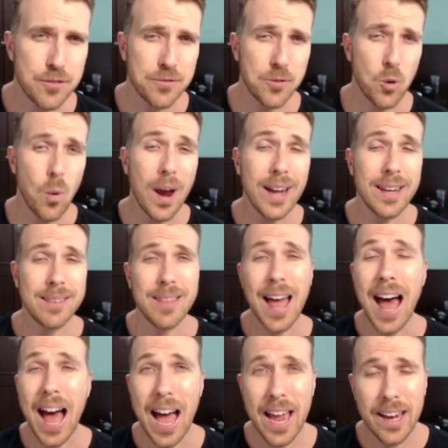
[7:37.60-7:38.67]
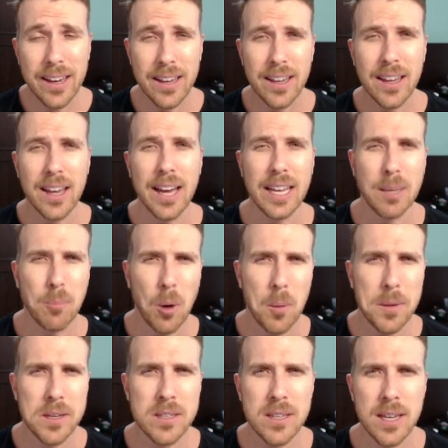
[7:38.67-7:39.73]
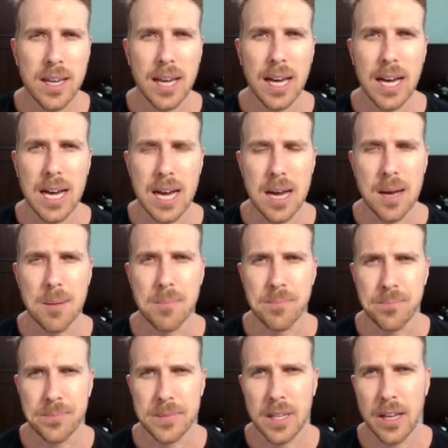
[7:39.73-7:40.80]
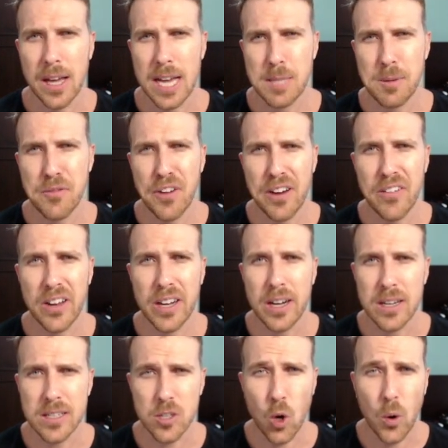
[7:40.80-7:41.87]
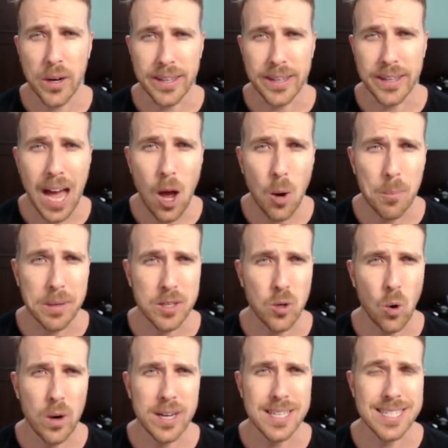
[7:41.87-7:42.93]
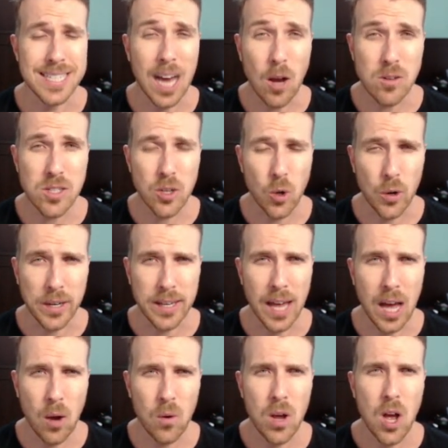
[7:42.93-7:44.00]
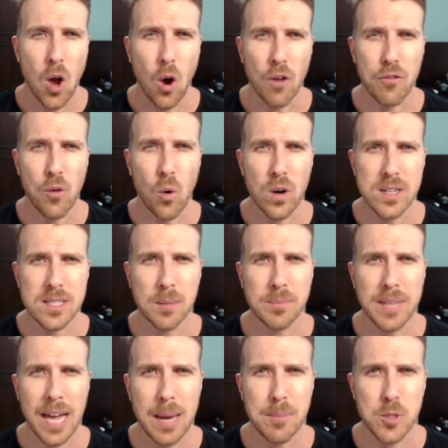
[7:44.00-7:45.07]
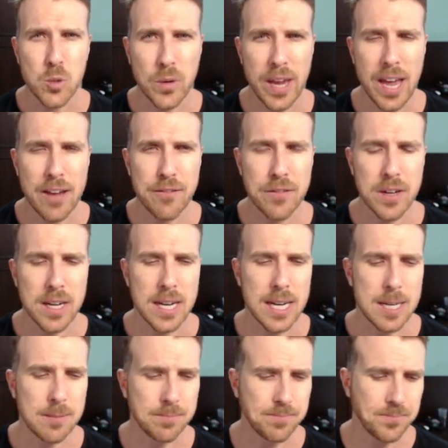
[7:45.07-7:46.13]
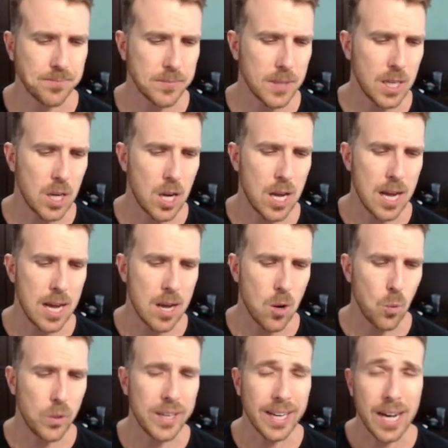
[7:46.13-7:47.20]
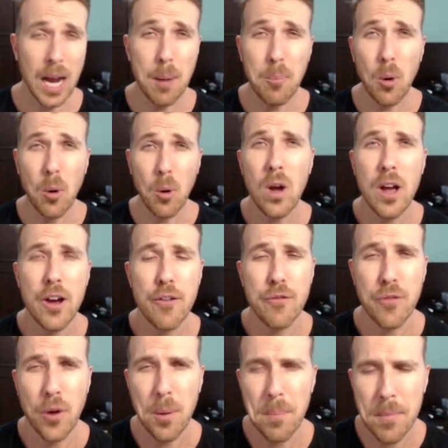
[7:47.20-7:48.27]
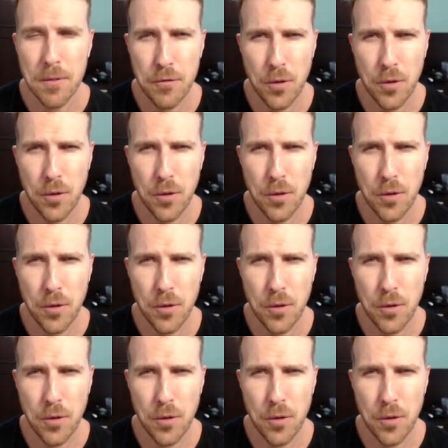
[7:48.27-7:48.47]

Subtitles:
quite high at the moment. The SP 500 is going down, Bitcoin is also going down. Of course, sometimes we have with the couple from